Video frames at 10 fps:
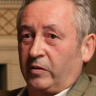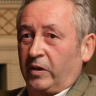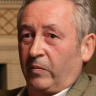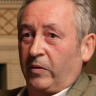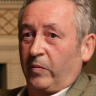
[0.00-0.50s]

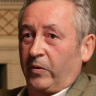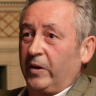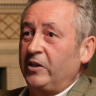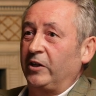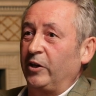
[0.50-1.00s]
You, they're, they're
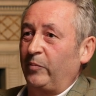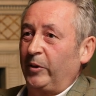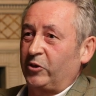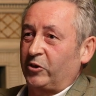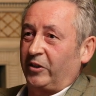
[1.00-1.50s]
easy enough
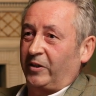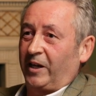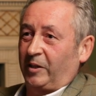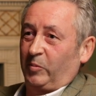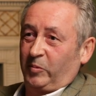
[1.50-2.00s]
pictures to
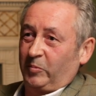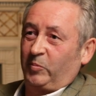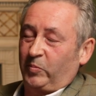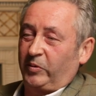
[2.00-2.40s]
detect to,